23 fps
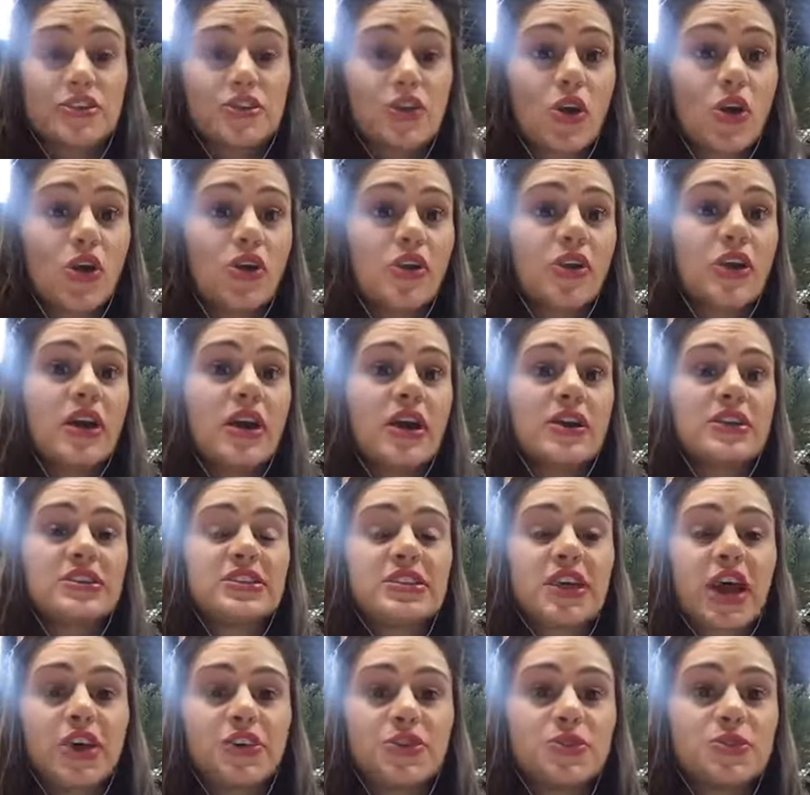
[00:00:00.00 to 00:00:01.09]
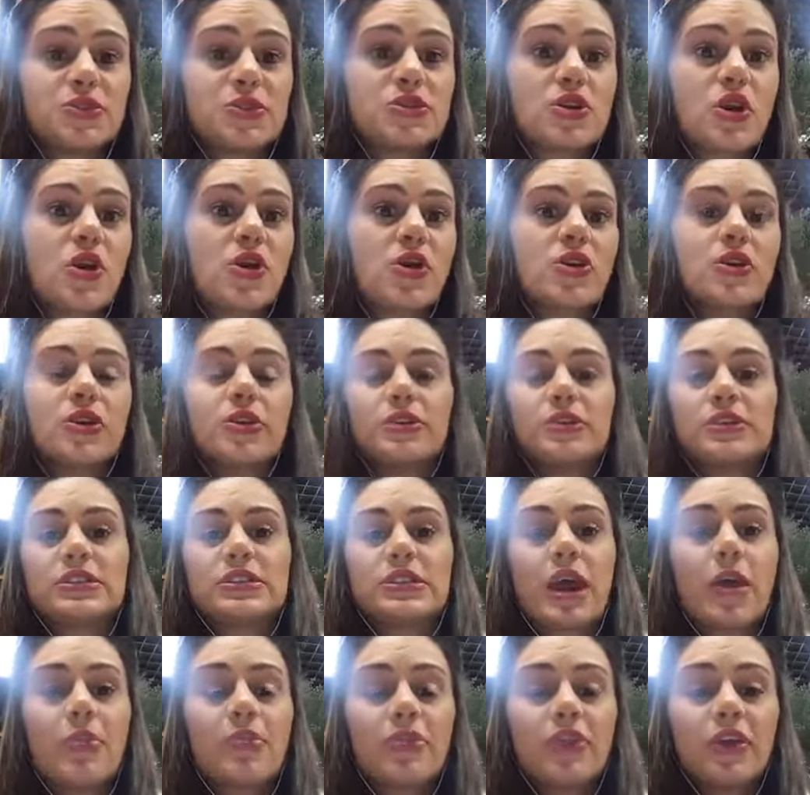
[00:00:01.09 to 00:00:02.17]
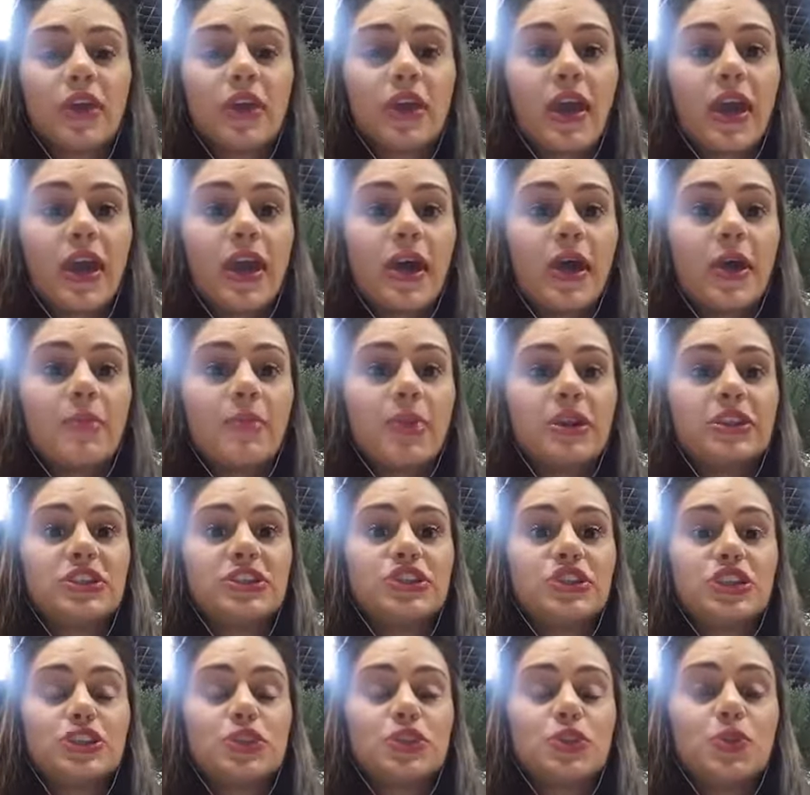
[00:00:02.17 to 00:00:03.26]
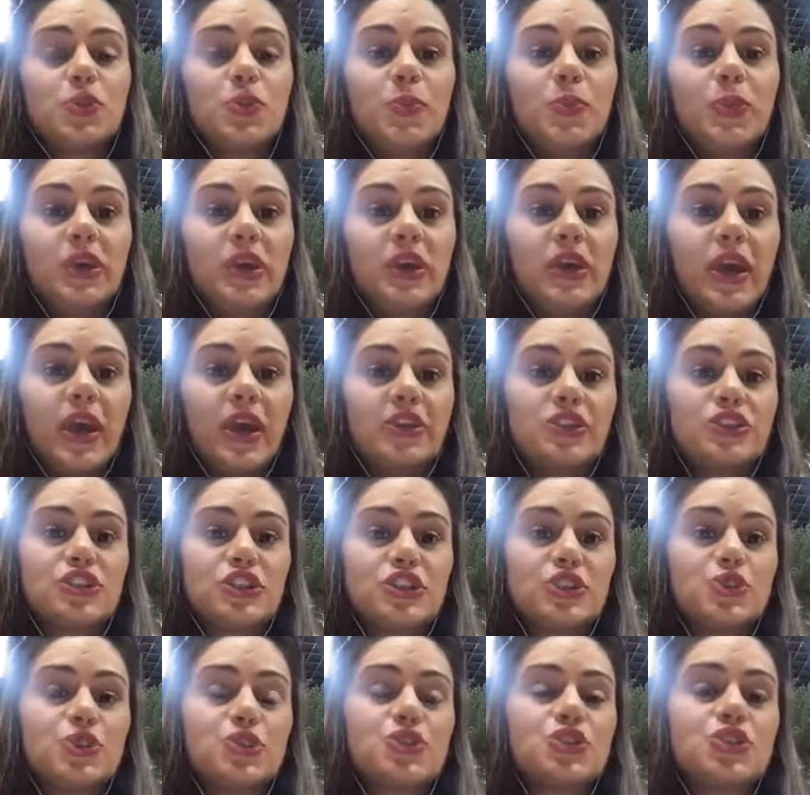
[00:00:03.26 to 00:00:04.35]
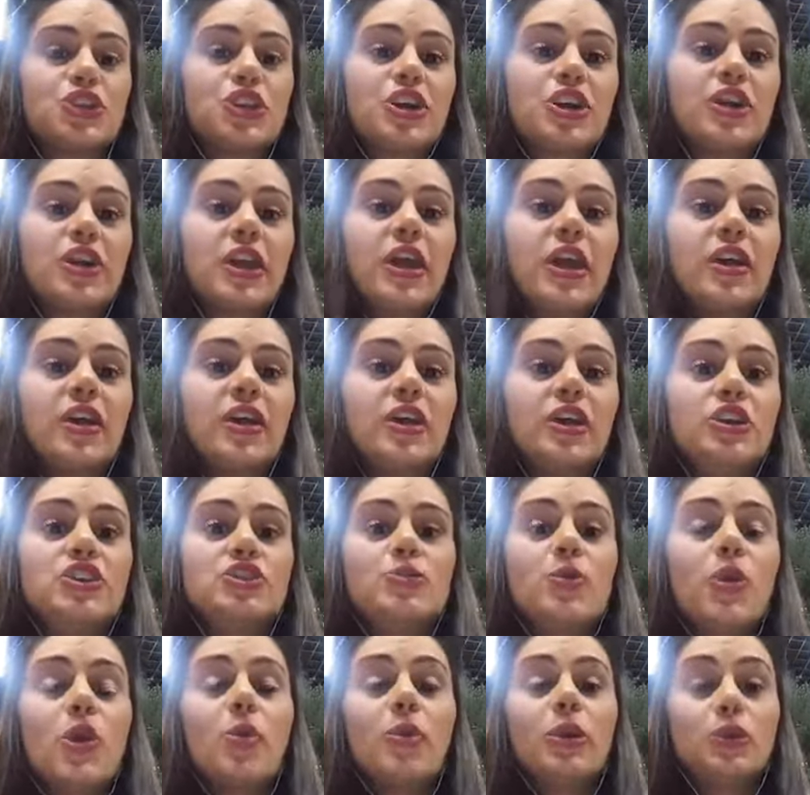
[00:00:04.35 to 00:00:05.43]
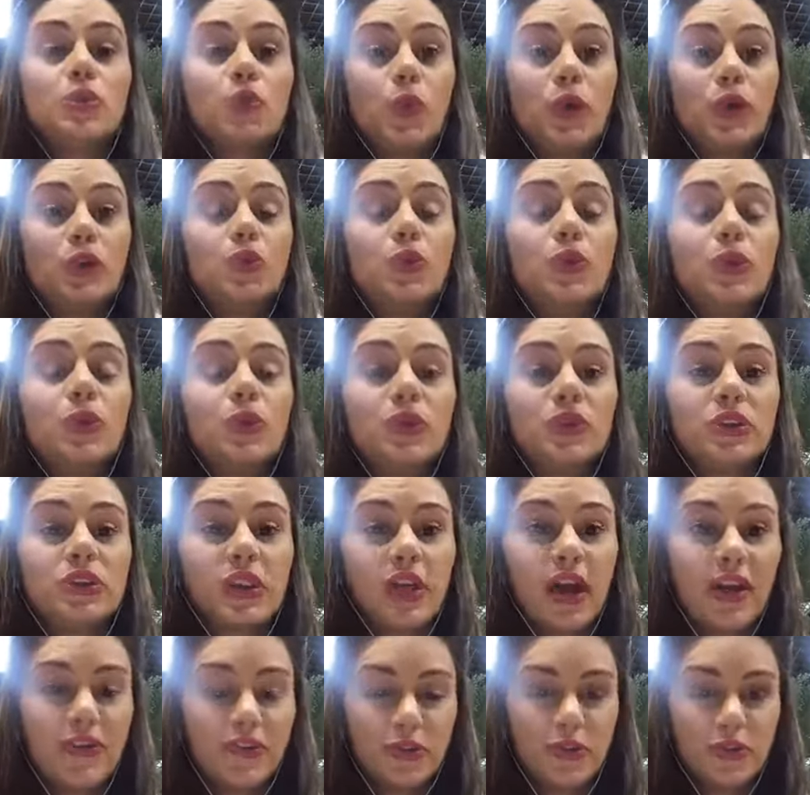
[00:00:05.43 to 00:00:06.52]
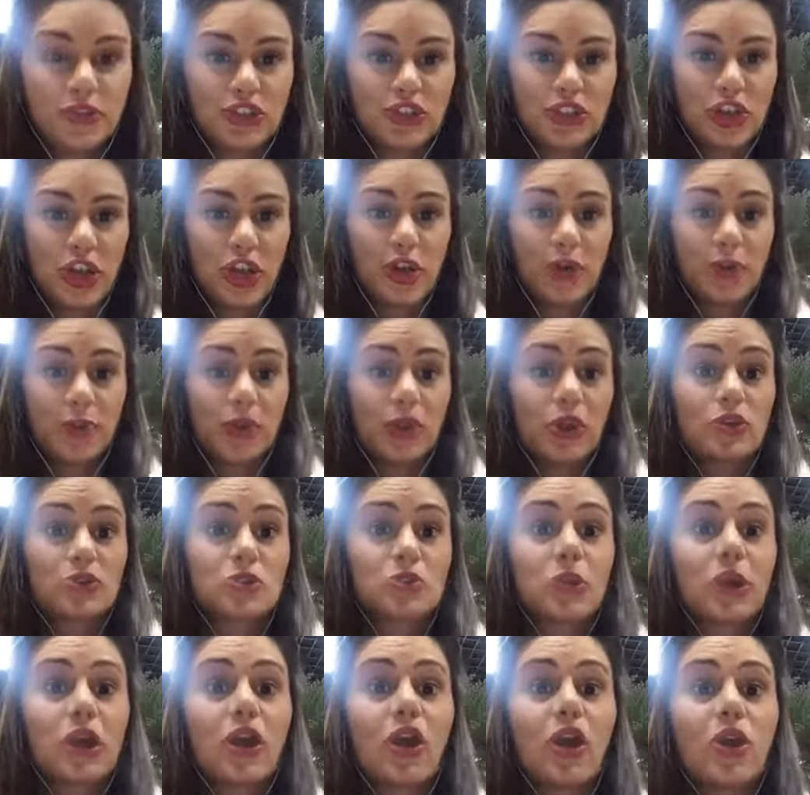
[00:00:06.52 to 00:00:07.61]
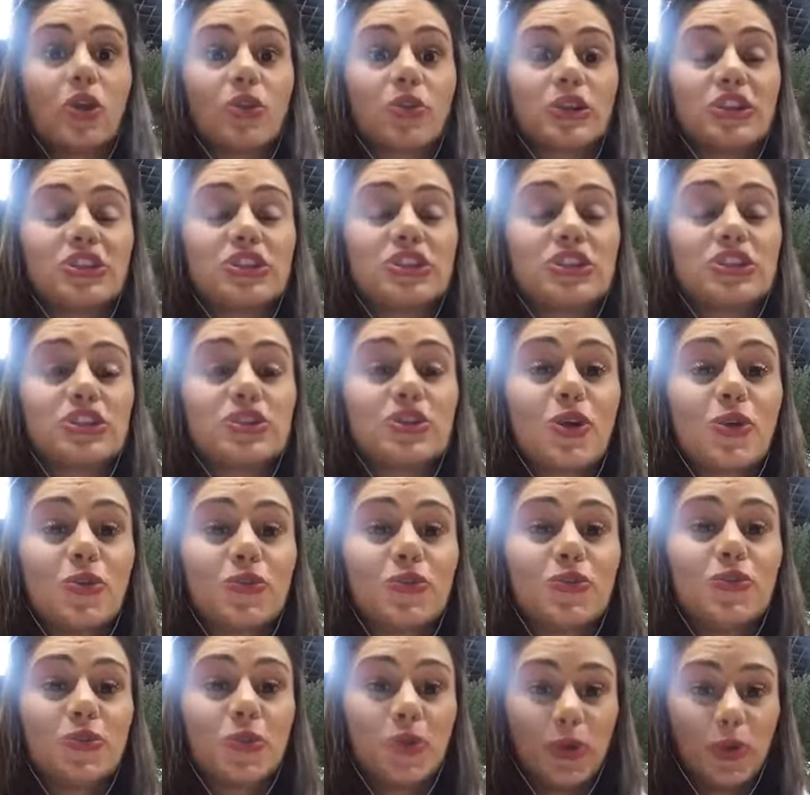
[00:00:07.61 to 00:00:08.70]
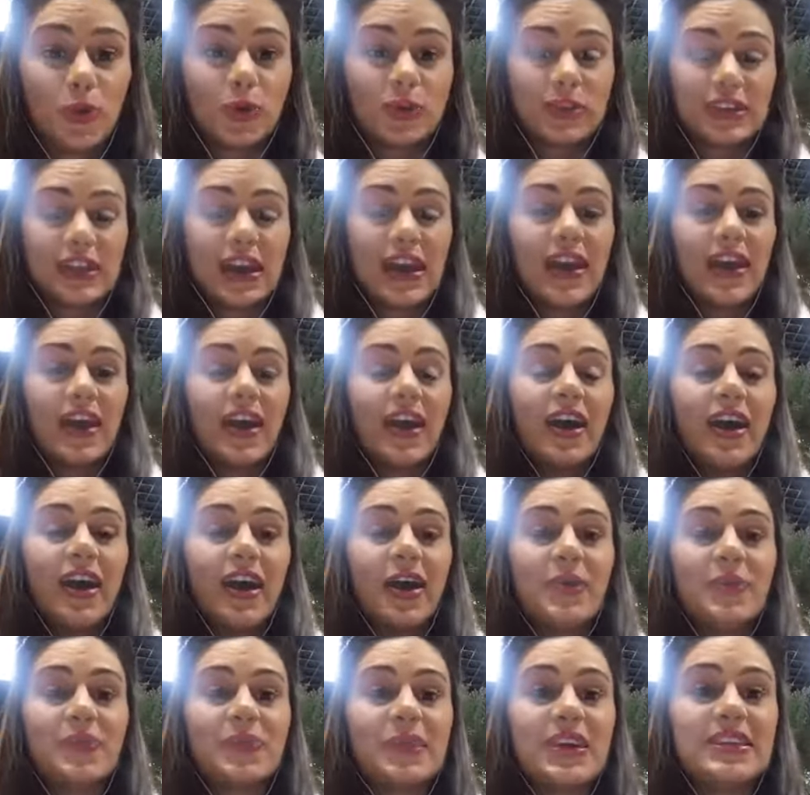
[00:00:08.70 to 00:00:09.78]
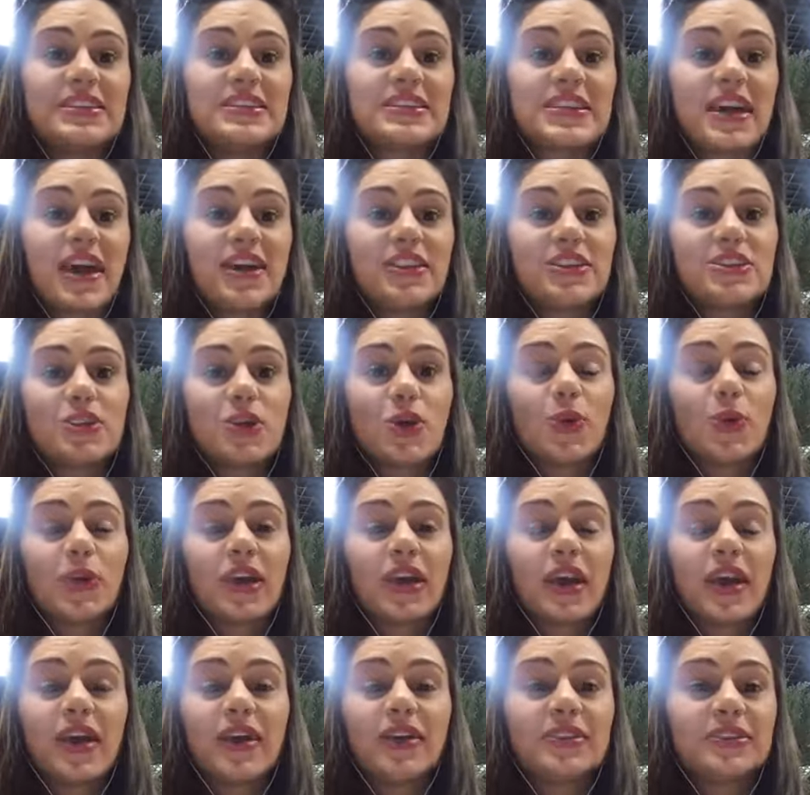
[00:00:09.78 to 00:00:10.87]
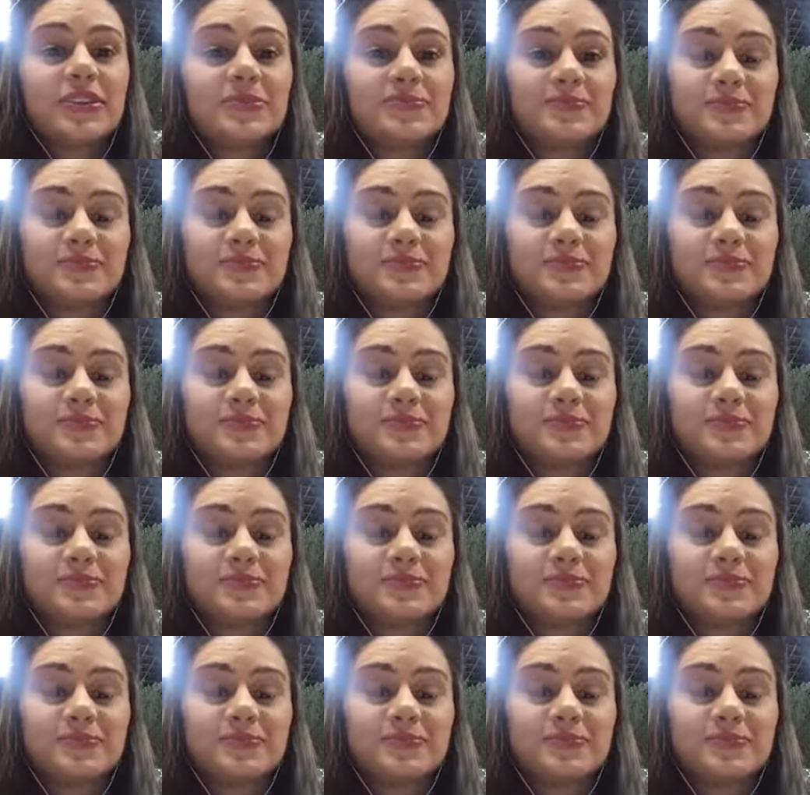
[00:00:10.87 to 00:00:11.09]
or status or something, but just to be and just to share each moment what we would love to share, because we are already so full inside, so we can't